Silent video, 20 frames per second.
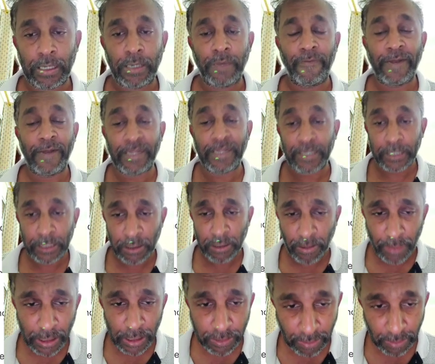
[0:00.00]
When the
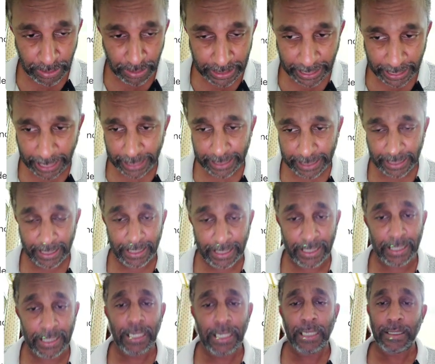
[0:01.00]
receivables will be
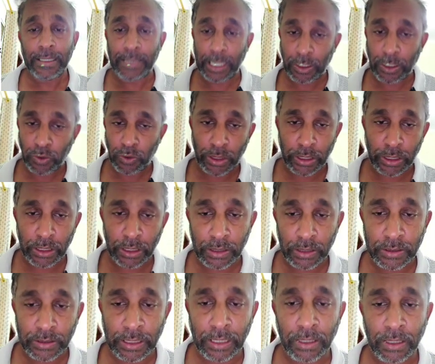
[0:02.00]
greater, then your
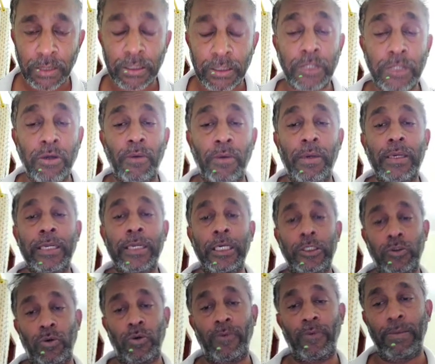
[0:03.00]
receivable
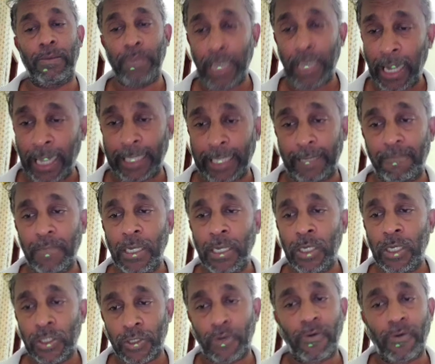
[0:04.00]
ratio will be high.
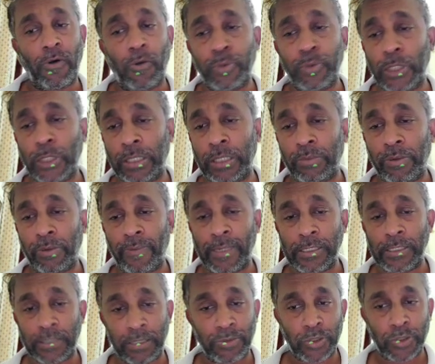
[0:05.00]
So option number
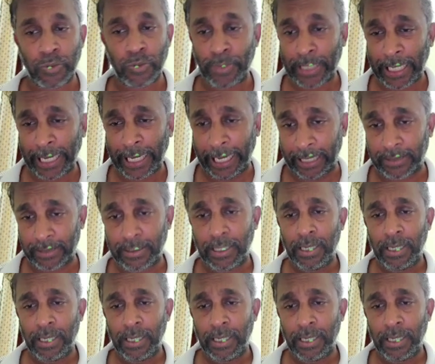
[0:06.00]
1 seems to be correct.